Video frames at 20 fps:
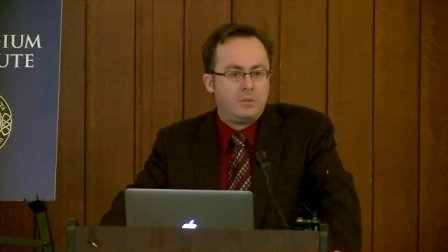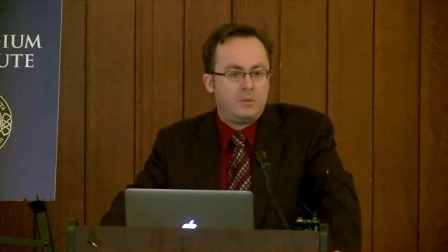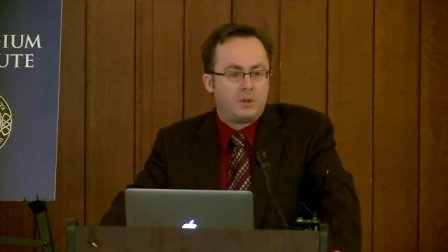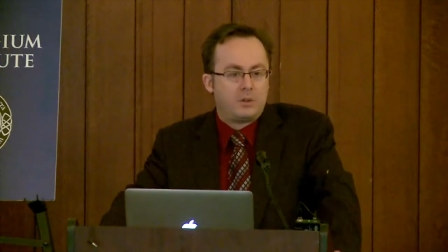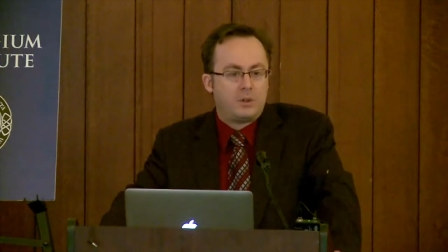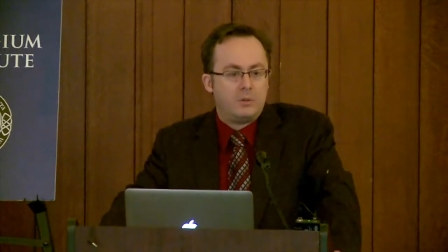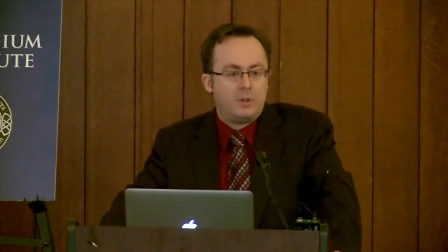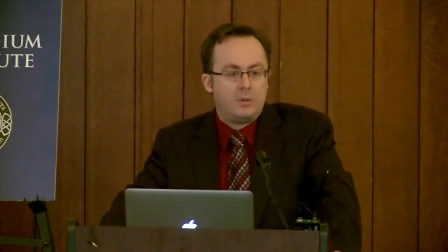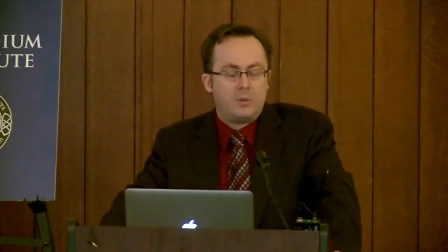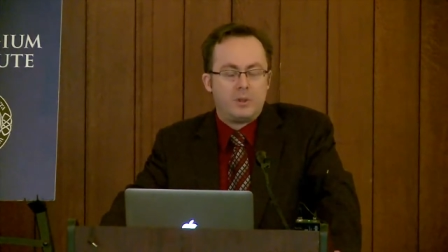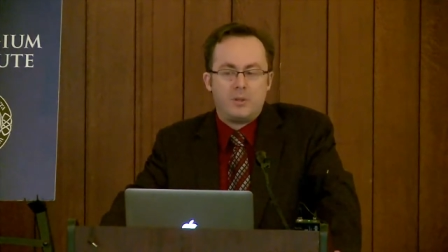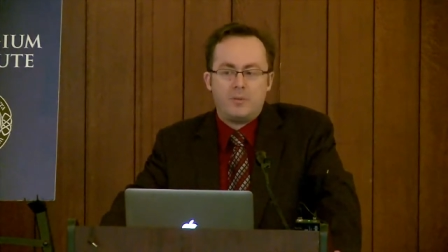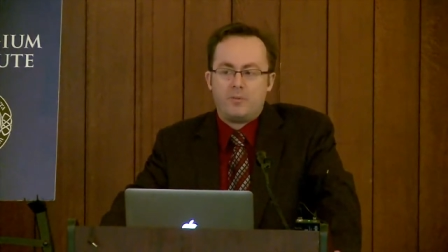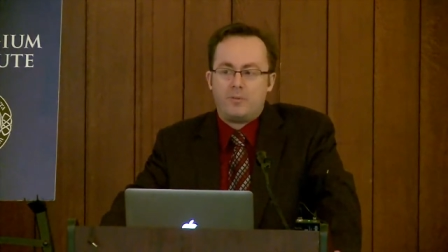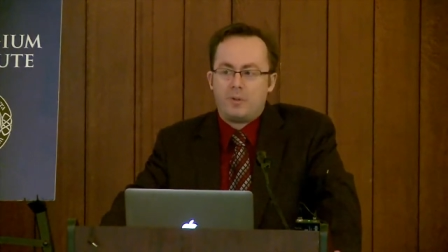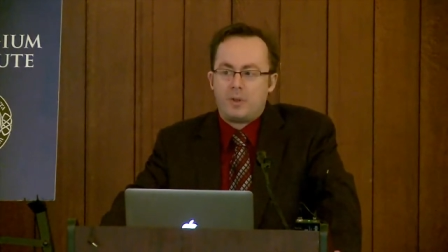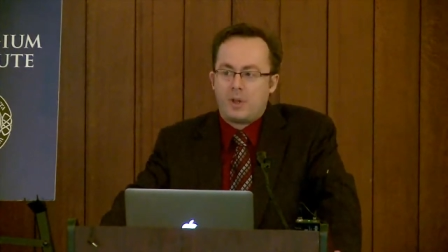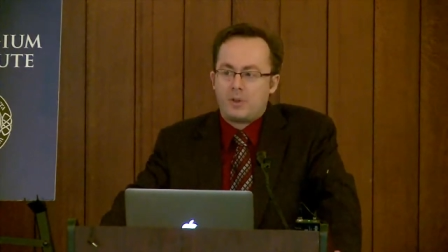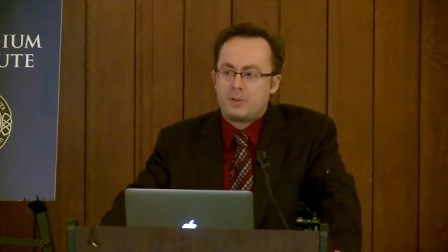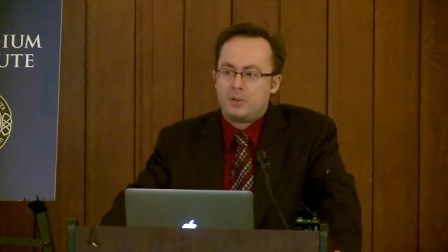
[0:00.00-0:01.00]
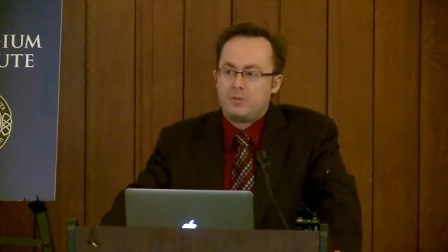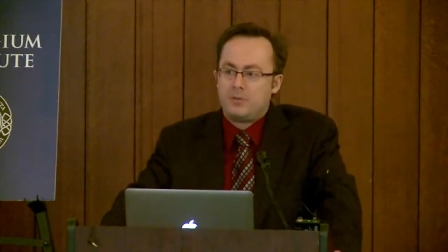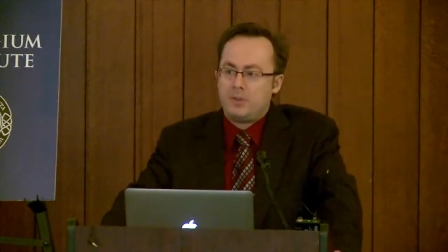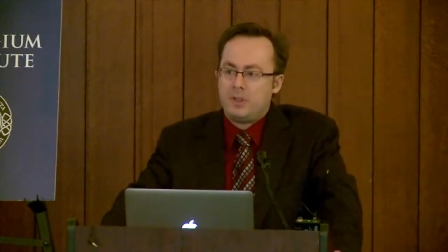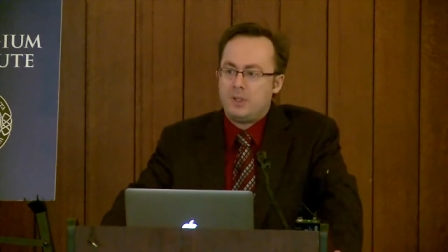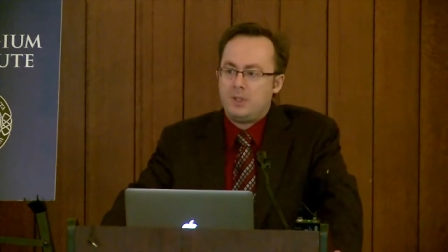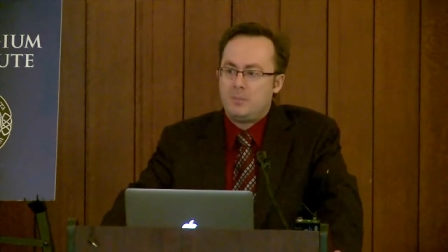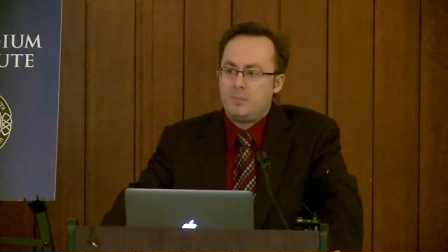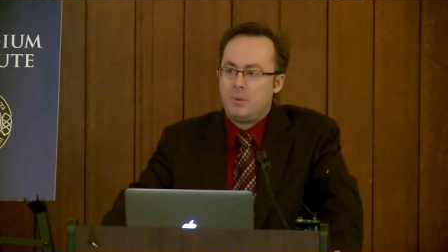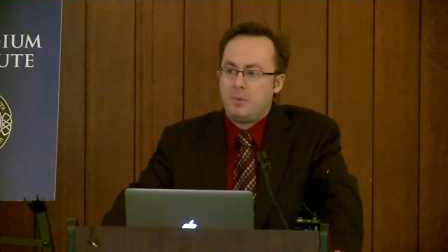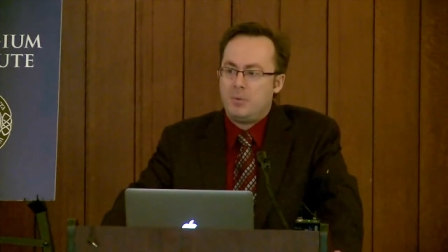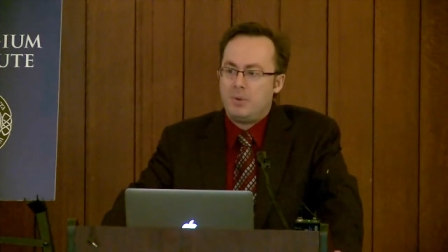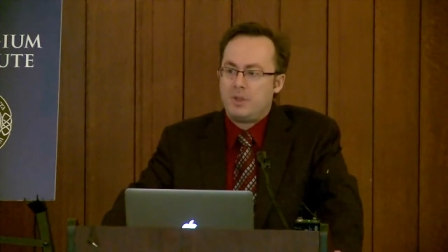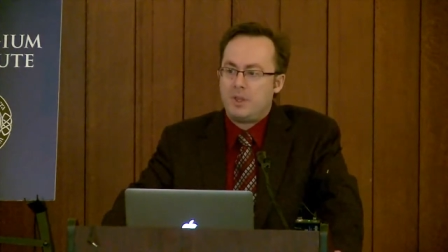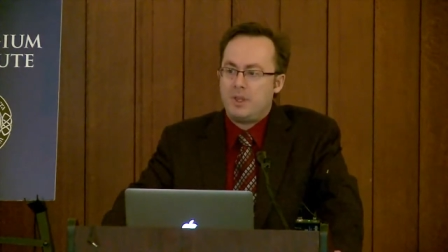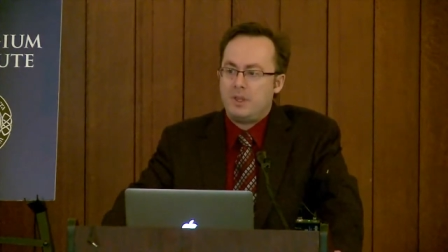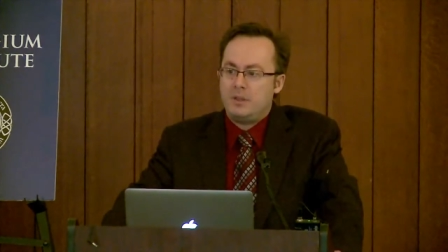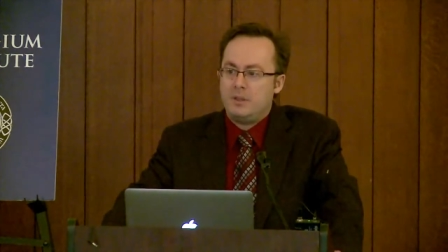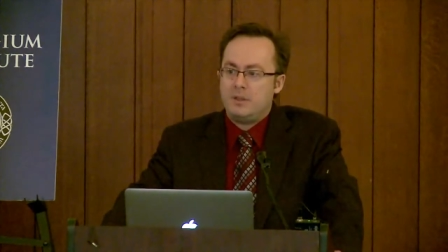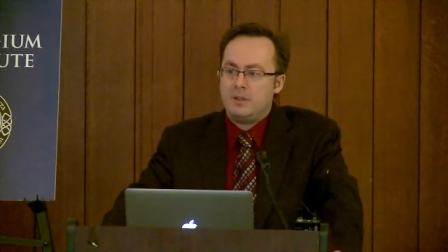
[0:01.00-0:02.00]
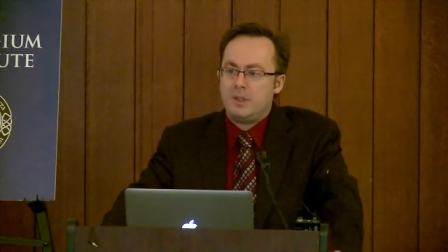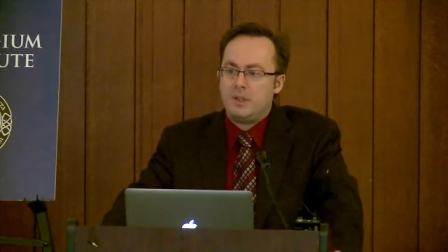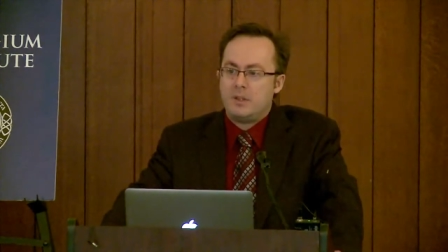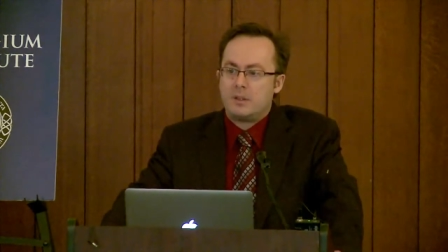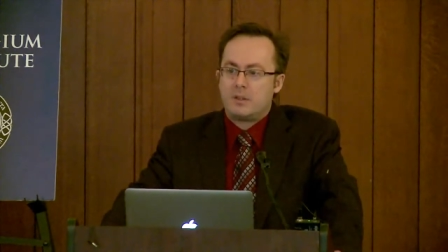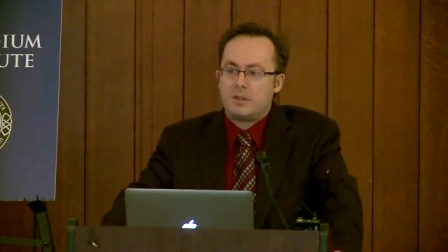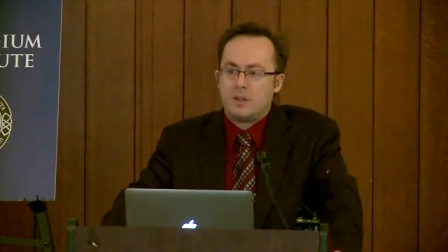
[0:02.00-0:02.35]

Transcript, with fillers: not only within philosophy, but within